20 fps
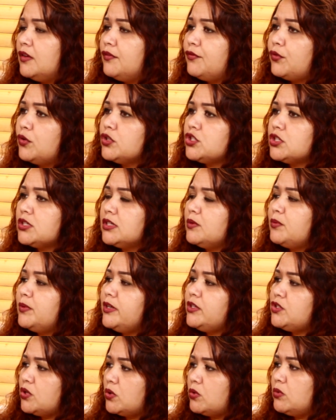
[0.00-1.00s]
Unfortunately,
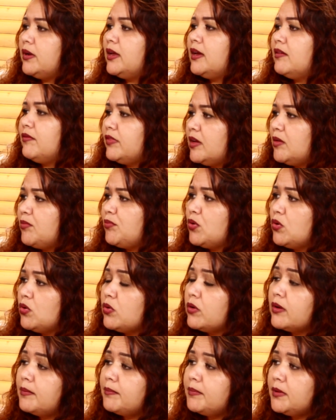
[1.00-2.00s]
we don't have that
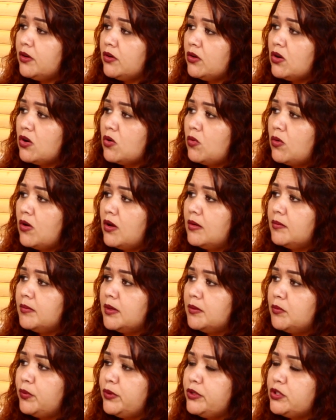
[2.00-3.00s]
program here on Guam
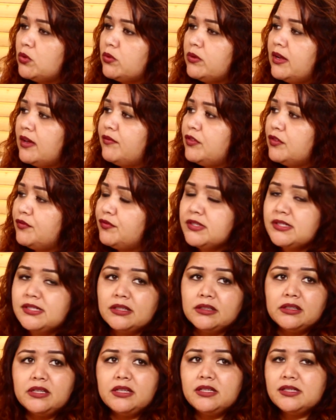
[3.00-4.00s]
and we don't have the
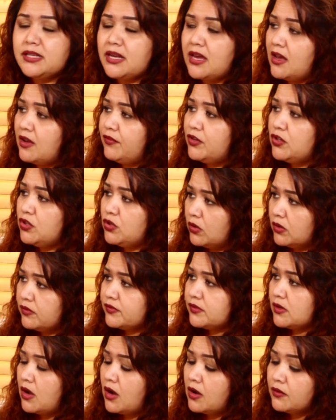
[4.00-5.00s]
facilities to have it. You
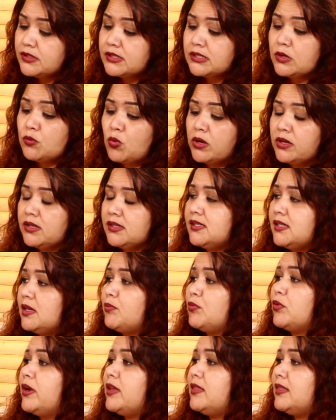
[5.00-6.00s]
obviously want to
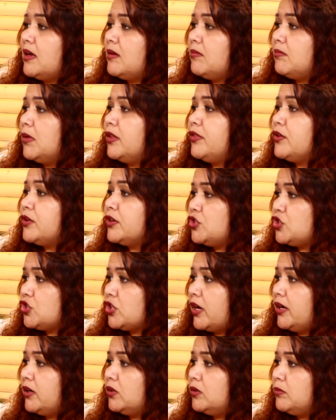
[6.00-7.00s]
separate that mother and
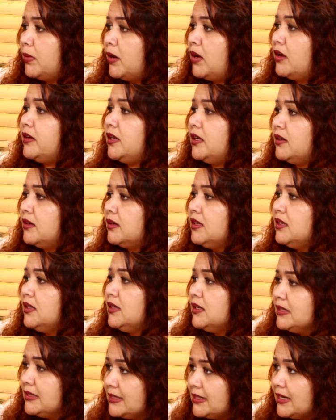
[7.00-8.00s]
child bonding
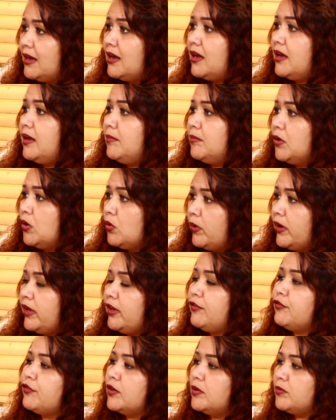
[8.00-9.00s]
time away
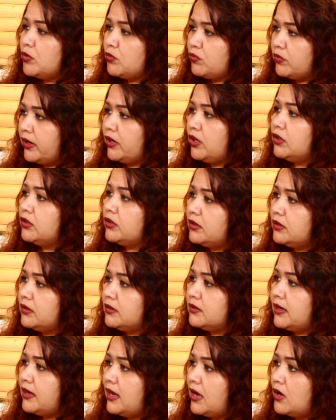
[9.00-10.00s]
mm-hmm. from the
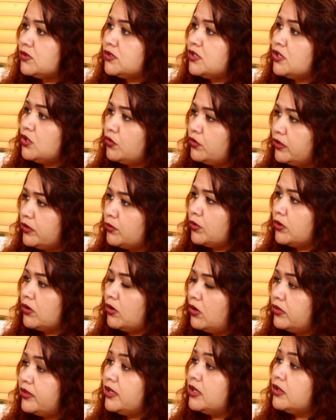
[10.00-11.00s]
regular housing unit where
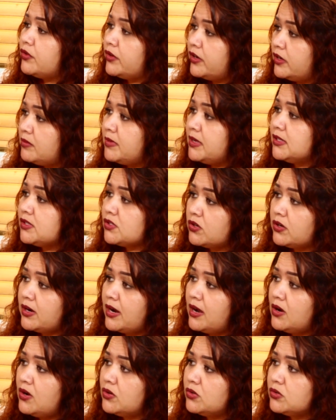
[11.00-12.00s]
all the other inmates are
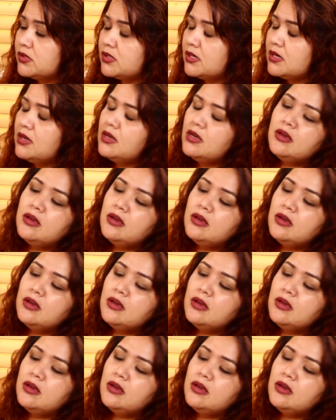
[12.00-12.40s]
housed.